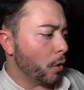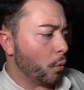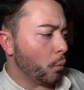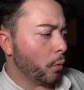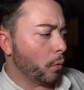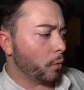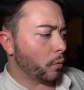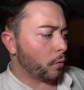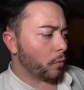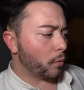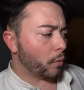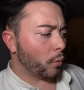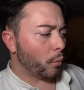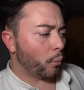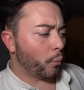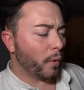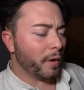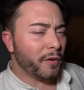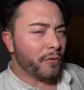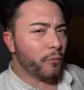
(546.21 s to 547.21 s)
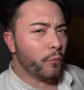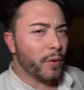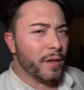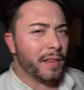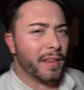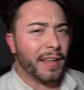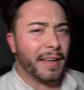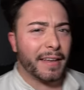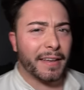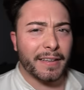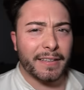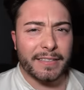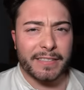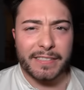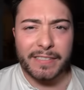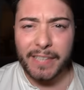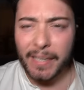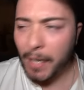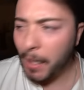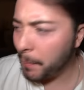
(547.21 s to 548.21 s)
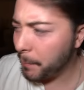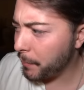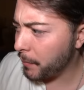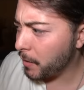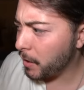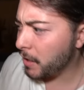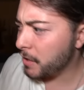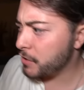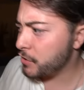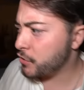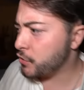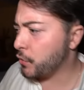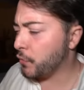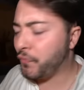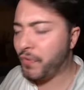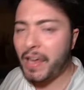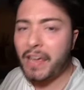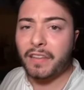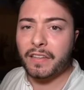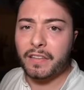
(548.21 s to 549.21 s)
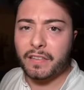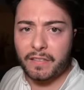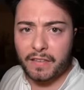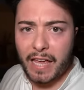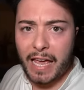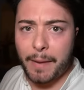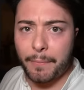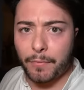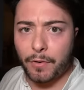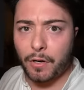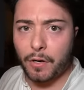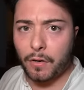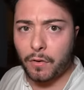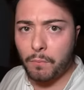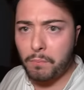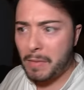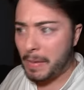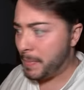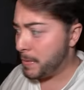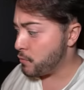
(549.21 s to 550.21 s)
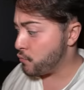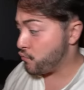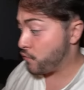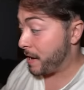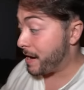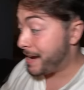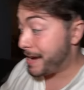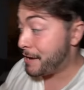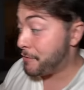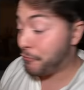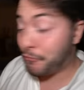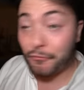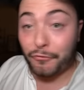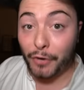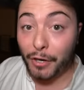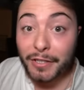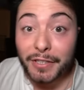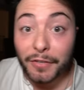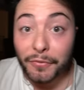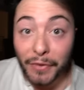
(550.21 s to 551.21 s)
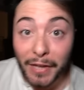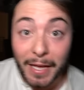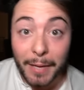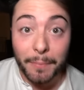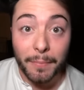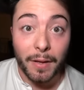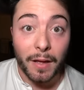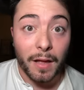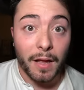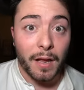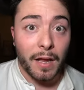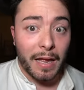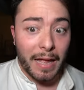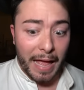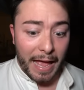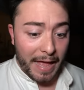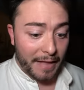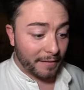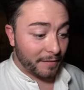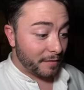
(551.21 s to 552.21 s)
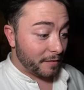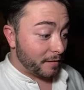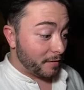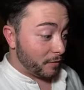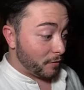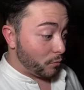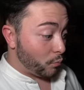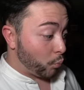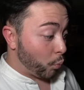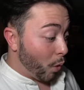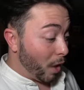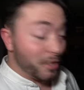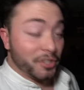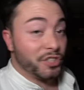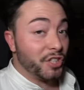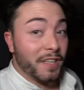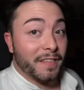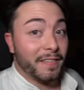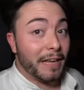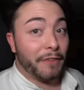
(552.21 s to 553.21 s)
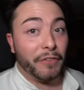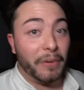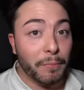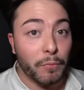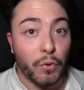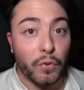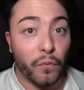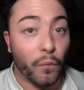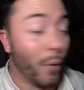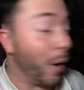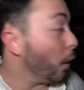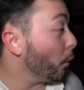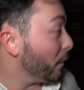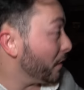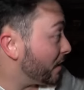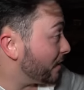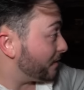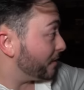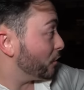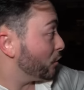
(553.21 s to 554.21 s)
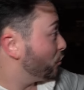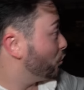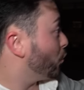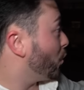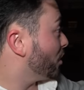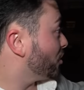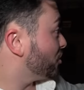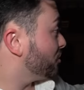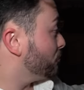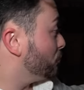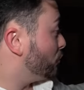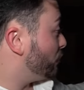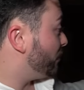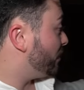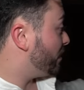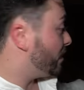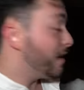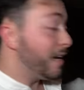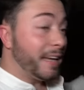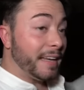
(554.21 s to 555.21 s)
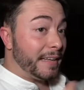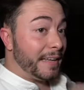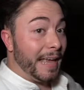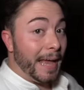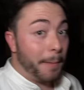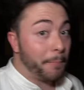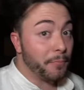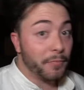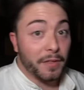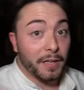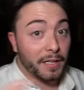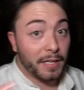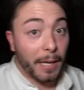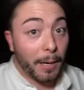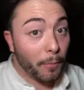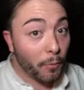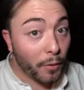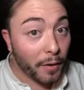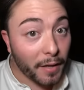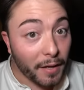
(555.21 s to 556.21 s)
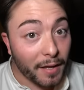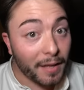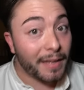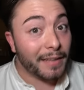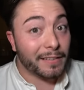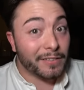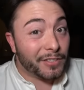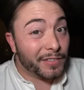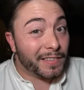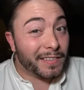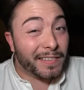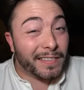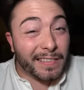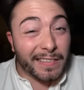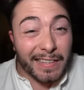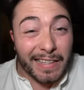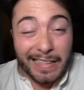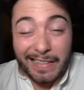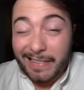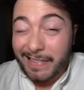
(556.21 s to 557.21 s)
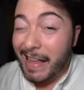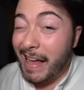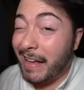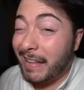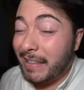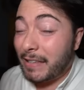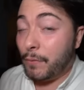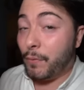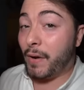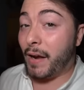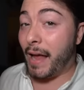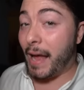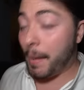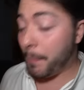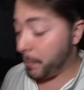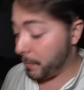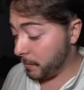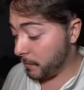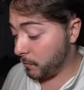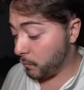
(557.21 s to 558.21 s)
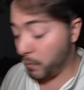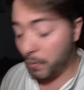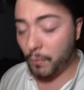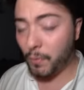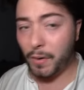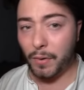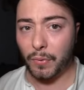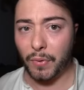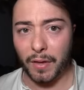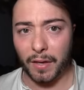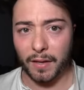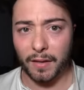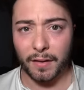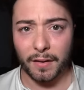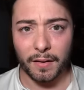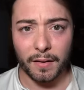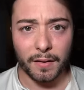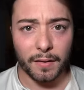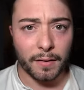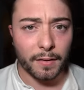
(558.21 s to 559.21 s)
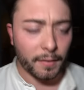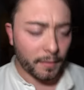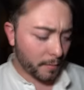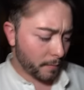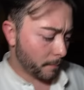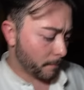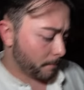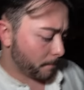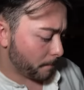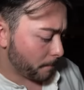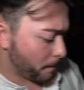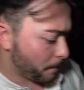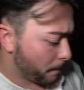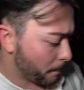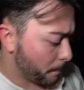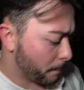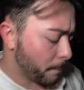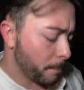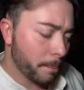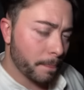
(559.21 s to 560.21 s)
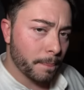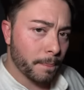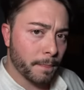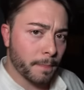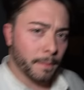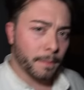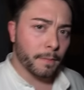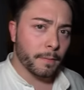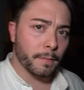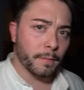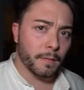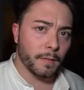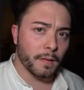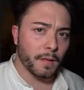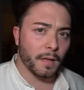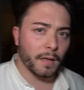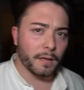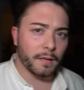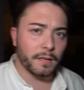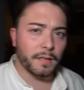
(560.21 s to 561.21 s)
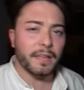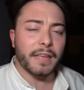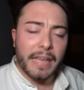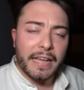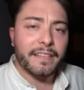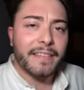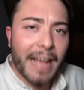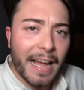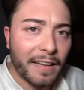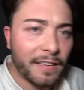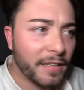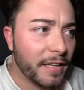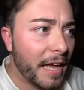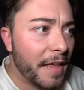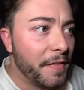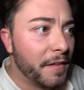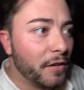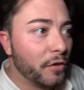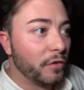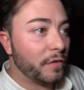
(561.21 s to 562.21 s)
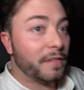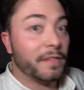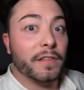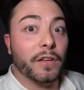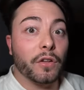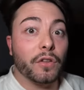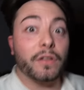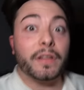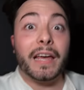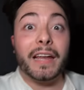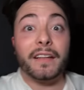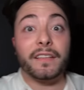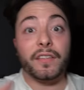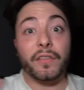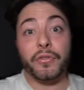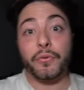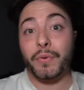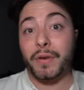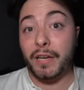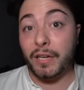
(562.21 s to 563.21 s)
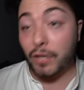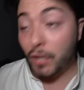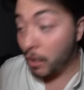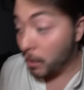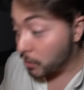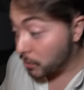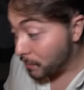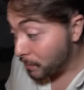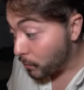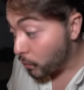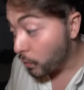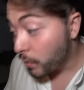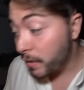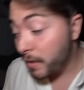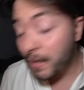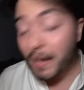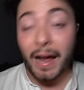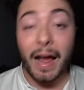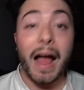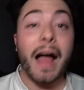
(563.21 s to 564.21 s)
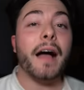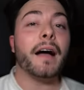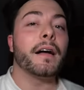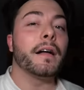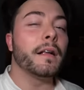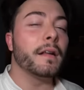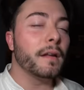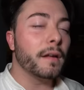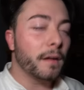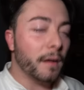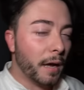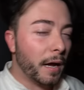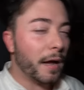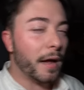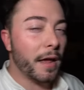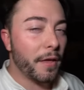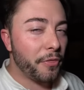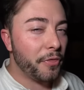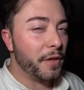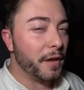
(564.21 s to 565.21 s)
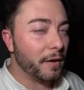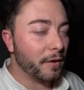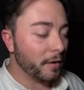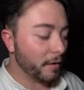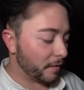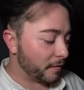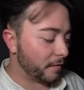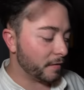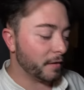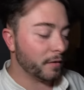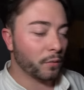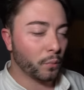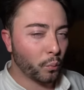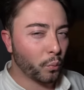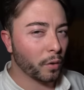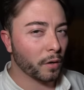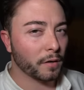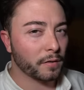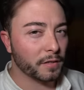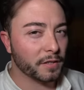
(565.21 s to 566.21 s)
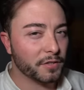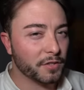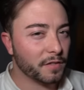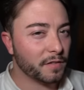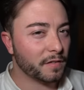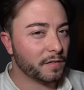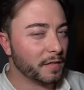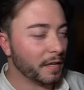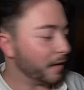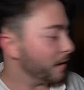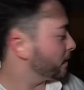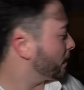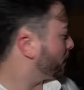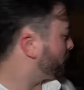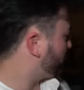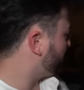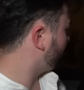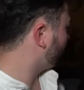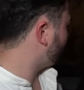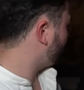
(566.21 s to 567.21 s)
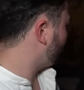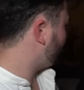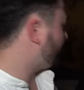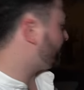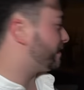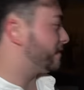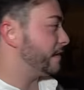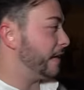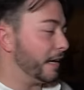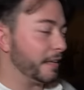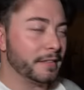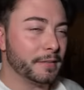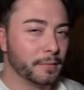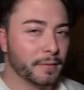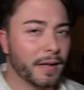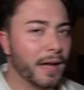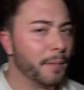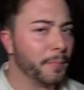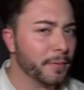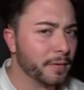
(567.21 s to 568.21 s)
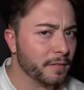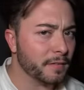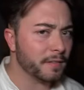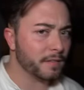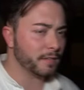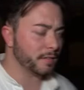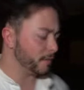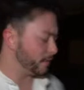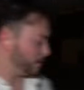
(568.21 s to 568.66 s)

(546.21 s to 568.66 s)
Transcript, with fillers: Well, what if we like set up surveillance camera maybe right in front of him and watched his every move while we continued to watch the movie, kept it going, and just see exactly what happens. What, okay. what do you think? That, I mean, that's that's kind of cool. We'll have the movie to pass the time. Exactly, and then, and then we'll still get into three o'clock in the morning. Exactly. I think honestly it'll work. Let's just set it up and see exactly what happens.